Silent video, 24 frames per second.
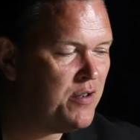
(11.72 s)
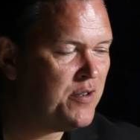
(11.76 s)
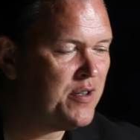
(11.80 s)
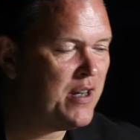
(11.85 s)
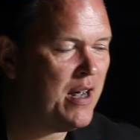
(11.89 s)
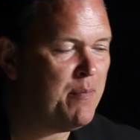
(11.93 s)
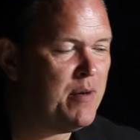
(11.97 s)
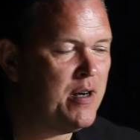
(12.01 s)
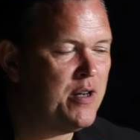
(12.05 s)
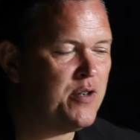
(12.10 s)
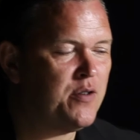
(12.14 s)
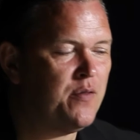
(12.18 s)

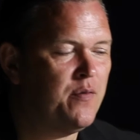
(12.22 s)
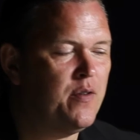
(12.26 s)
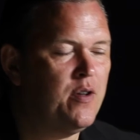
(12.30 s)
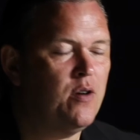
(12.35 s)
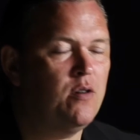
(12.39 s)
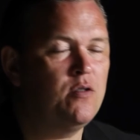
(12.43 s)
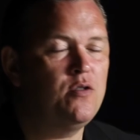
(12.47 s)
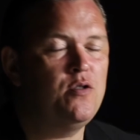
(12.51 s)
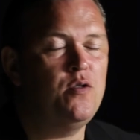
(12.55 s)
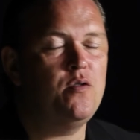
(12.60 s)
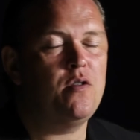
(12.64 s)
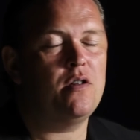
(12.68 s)
Cabernet Sauvignon
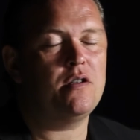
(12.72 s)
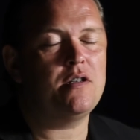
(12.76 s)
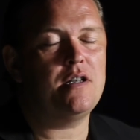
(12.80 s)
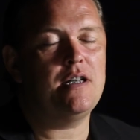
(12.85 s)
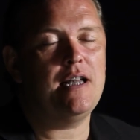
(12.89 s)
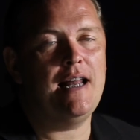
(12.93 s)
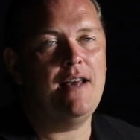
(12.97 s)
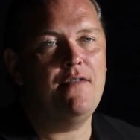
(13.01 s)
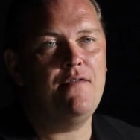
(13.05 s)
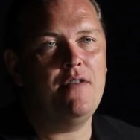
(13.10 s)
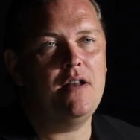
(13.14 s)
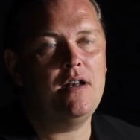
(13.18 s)

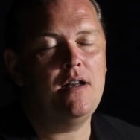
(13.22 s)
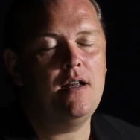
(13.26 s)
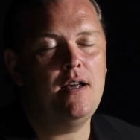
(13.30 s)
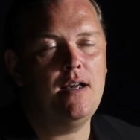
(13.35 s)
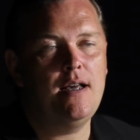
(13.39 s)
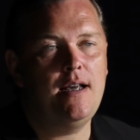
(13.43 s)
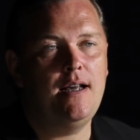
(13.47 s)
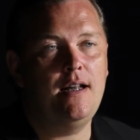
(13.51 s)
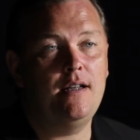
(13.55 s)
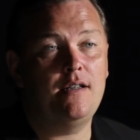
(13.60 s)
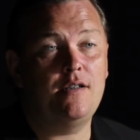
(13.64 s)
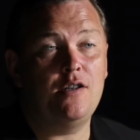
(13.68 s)
2011.
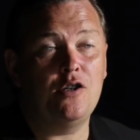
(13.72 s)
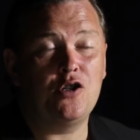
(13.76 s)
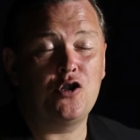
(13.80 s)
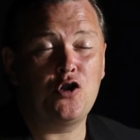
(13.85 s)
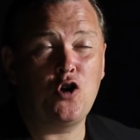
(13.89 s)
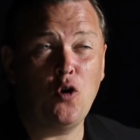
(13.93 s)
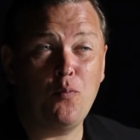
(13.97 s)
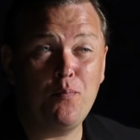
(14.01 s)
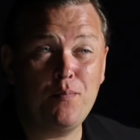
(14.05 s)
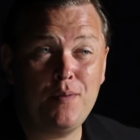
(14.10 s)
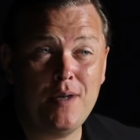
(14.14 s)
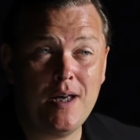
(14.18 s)
It's a
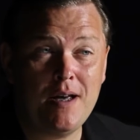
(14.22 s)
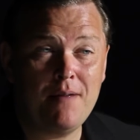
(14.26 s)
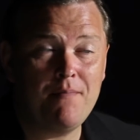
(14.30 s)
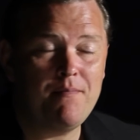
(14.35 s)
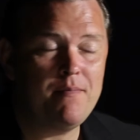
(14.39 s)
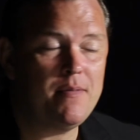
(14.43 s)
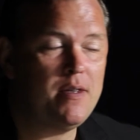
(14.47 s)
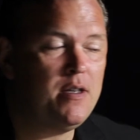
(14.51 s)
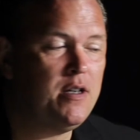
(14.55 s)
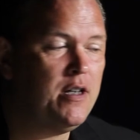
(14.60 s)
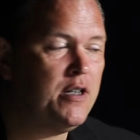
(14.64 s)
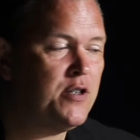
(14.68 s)
Skopje
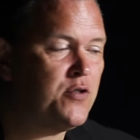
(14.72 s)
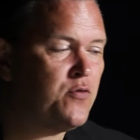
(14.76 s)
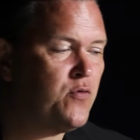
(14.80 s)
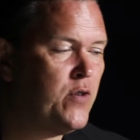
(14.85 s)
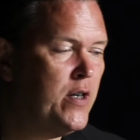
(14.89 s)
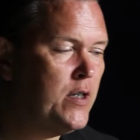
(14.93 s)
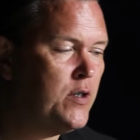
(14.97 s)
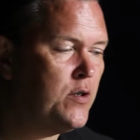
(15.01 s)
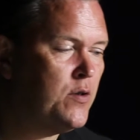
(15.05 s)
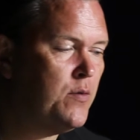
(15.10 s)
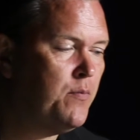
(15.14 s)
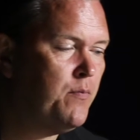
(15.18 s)

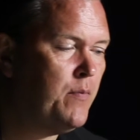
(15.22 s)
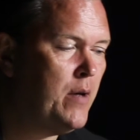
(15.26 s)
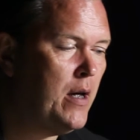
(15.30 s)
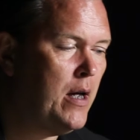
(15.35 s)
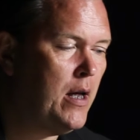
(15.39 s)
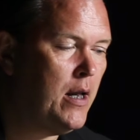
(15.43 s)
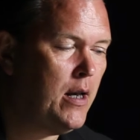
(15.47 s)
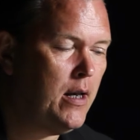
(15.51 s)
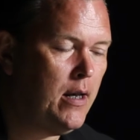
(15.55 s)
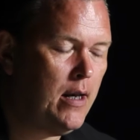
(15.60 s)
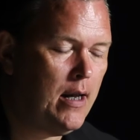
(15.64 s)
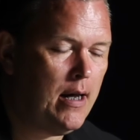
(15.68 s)
district
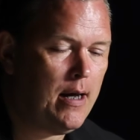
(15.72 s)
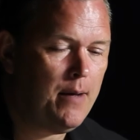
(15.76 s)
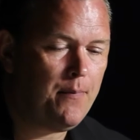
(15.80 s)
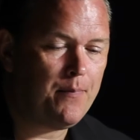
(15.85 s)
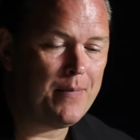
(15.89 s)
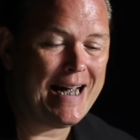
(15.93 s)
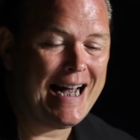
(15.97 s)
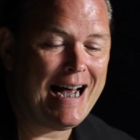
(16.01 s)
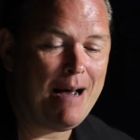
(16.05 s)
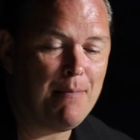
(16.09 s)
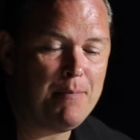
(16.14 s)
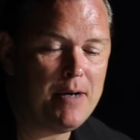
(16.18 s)
and uh,
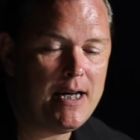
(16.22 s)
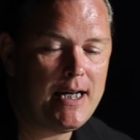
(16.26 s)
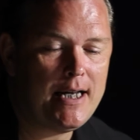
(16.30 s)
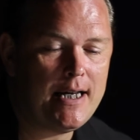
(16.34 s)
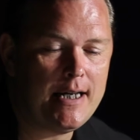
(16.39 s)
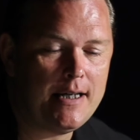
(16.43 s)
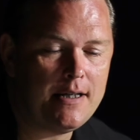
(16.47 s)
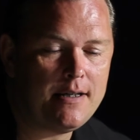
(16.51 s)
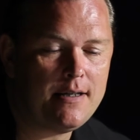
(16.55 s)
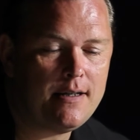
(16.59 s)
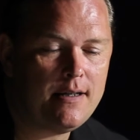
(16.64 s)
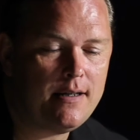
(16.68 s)
Kamnik
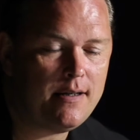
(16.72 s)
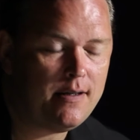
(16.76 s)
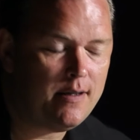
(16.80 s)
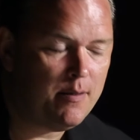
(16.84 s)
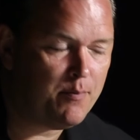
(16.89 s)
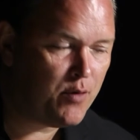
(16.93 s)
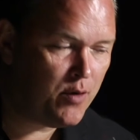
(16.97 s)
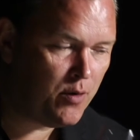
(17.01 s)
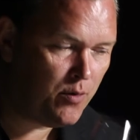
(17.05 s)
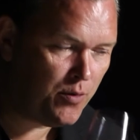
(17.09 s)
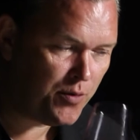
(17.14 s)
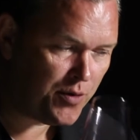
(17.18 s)
is the
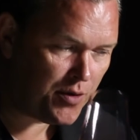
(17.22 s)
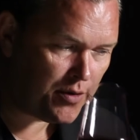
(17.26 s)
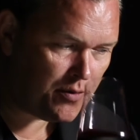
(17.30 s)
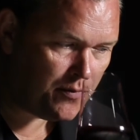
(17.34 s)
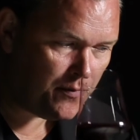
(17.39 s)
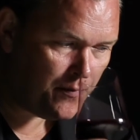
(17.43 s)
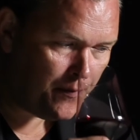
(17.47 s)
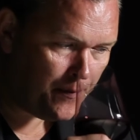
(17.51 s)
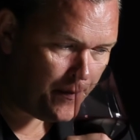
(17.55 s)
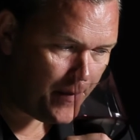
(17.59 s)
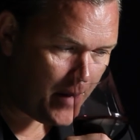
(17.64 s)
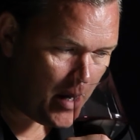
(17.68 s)
producer.
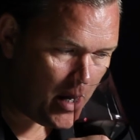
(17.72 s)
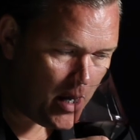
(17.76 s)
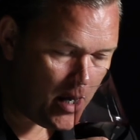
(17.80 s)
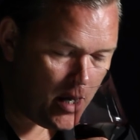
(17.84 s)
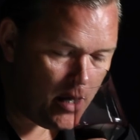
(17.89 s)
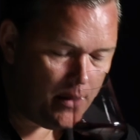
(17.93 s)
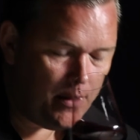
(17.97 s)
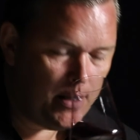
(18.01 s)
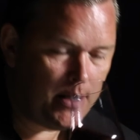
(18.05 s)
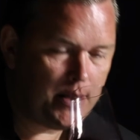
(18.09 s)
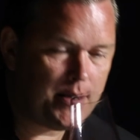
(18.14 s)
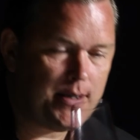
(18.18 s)

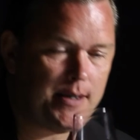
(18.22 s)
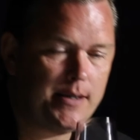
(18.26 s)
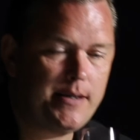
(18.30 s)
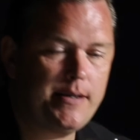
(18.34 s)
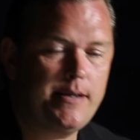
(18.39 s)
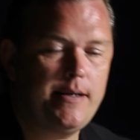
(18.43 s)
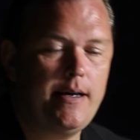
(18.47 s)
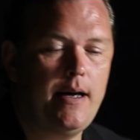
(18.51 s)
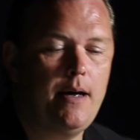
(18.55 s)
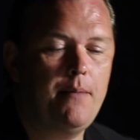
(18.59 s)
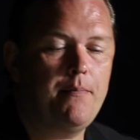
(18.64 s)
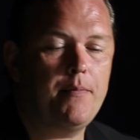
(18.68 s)
This is
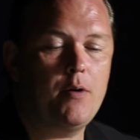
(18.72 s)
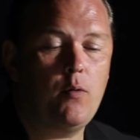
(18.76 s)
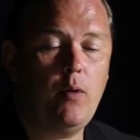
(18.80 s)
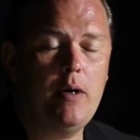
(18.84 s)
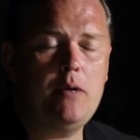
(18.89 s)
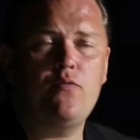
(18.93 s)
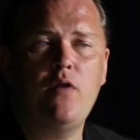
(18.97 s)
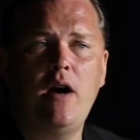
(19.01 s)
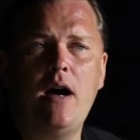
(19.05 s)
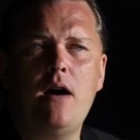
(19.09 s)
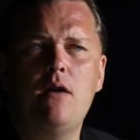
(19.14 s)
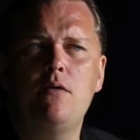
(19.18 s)
uh, quite
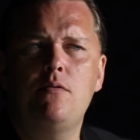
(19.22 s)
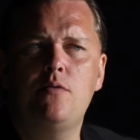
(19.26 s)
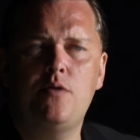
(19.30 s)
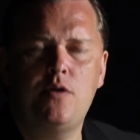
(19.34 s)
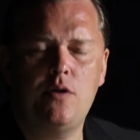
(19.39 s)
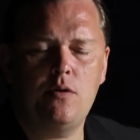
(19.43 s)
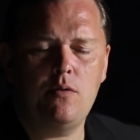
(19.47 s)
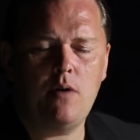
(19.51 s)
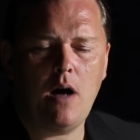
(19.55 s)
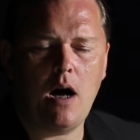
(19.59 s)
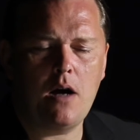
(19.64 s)
rare, so 100%